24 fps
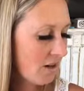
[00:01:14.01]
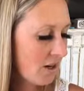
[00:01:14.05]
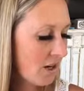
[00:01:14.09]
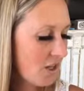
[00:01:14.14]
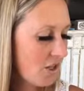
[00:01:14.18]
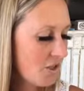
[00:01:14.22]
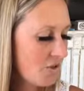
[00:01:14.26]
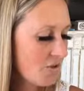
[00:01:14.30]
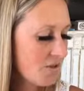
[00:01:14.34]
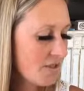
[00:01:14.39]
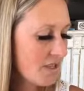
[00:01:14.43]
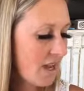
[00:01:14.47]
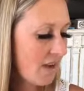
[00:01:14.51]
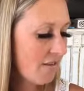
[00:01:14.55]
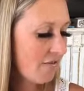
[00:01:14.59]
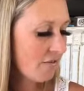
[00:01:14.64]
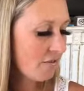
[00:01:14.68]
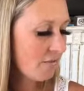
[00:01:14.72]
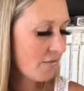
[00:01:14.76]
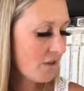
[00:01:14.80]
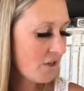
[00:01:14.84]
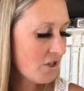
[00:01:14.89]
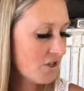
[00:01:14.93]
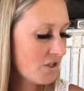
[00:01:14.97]
I used
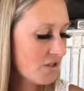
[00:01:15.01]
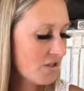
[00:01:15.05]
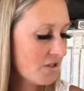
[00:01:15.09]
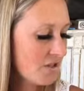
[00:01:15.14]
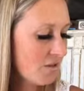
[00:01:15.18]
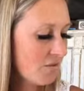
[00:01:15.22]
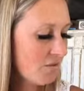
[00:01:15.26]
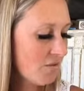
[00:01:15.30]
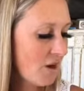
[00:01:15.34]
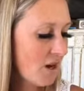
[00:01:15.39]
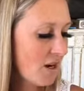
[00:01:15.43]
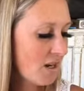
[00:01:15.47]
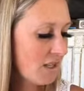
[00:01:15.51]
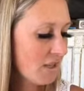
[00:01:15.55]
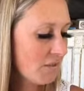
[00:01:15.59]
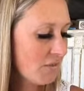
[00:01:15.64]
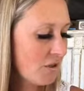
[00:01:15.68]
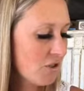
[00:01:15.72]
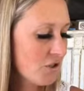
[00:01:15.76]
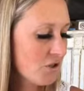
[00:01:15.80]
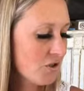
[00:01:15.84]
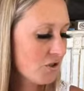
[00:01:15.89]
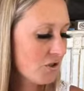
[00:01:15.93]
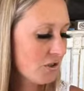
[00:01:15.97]
affirmations and writing in my
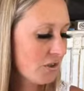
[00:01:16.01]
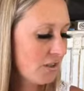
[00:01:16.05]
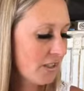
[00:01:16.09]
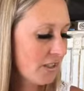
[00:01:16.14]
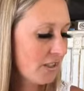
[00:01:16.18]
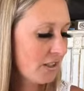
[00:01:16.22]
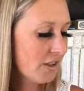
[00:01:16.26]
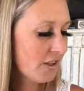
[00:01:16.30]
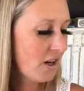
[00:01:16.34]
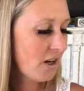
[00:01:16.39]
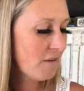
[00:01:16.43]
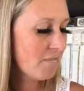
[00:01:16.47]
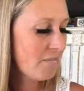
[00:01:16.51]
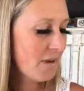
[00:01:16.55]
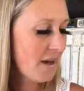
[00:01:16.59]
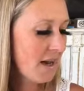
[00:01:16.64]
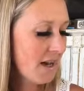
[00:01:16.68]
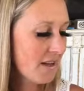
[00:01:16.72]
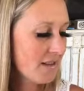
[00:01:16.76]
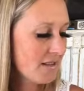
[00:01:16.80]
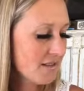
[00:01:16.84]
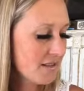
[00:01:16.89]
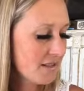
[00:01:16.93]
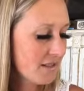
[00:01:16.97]
journal and got
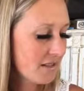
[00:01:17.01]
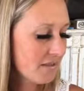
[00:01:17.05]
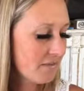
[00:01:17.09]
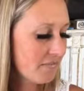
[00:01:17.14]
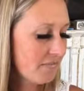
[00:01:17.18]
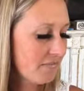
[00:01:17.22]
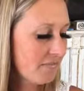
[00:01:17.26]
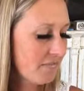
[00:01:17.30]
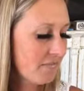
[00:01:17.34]
past it.